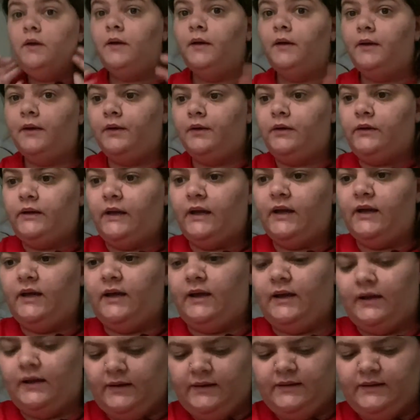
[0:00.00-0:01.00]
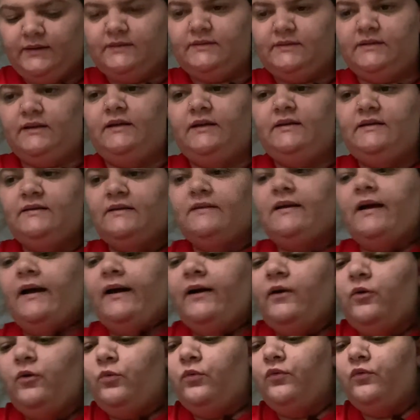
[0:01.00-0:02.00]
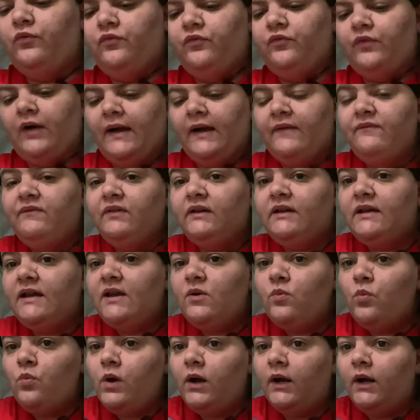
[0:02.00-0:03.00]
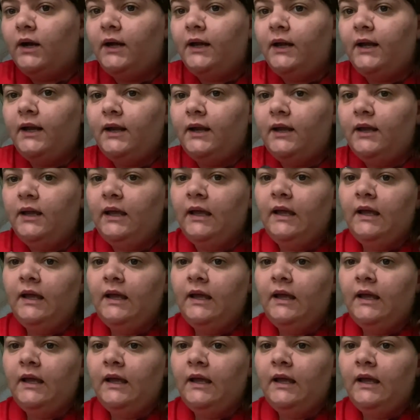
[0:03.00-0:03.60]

Okay guys, it is now 5.51.